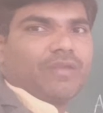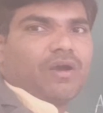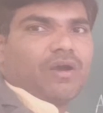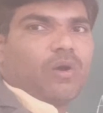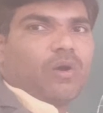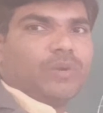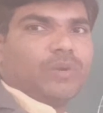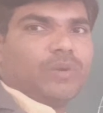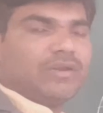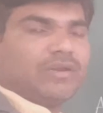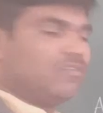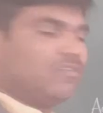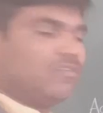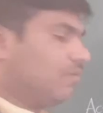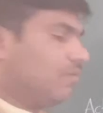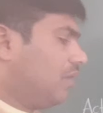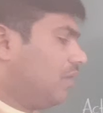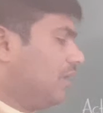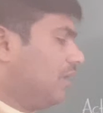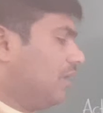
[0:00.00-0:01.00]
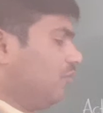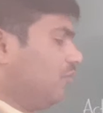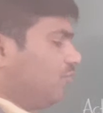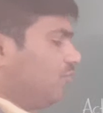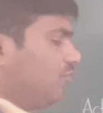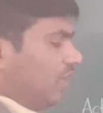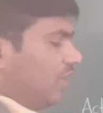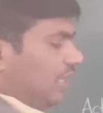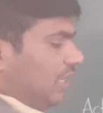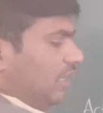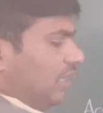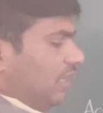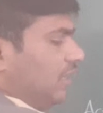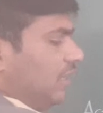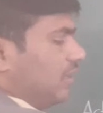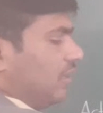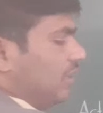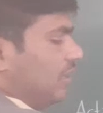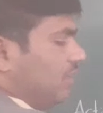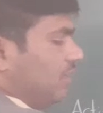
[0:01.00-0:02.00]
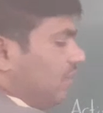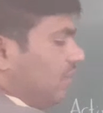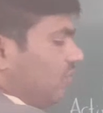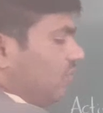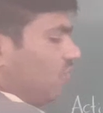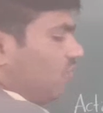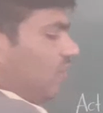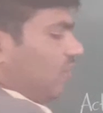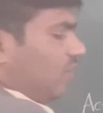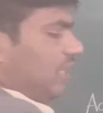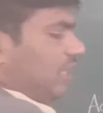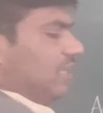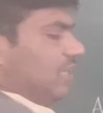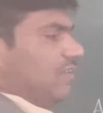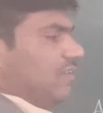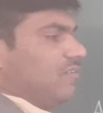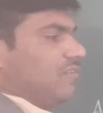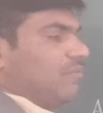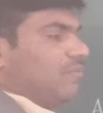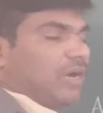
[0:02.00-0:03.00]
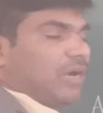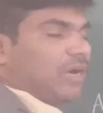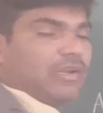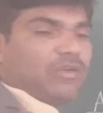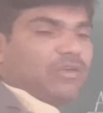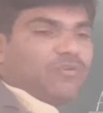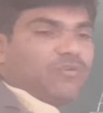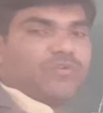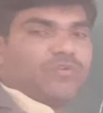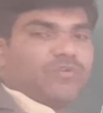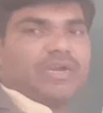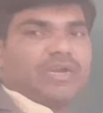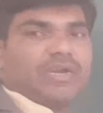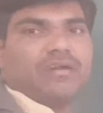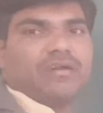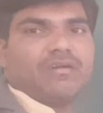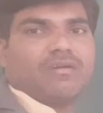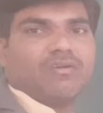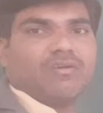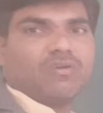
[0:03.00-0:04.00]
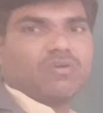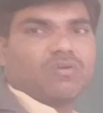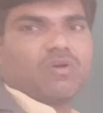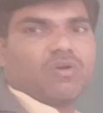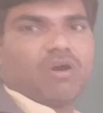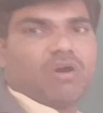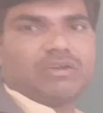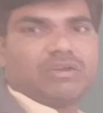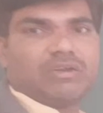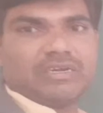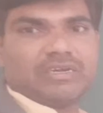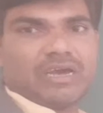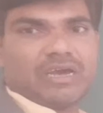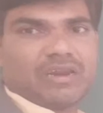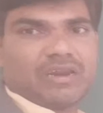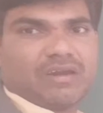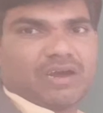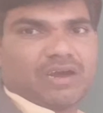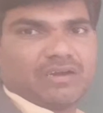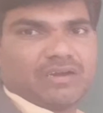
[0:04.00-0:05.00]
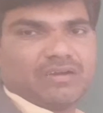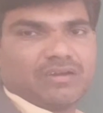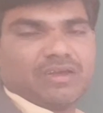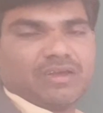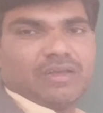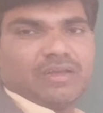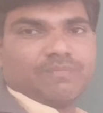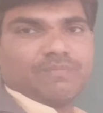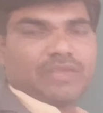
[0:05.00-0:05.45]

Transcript: How it is a modified? In this way it is a modified. Got it or not?